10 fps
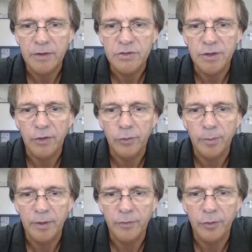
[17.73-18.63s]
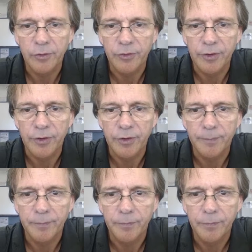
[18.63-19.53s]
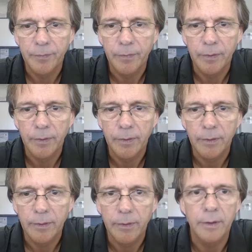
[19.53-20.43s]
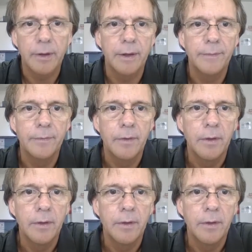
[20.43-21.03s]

And each of those would be a velocity. Okay,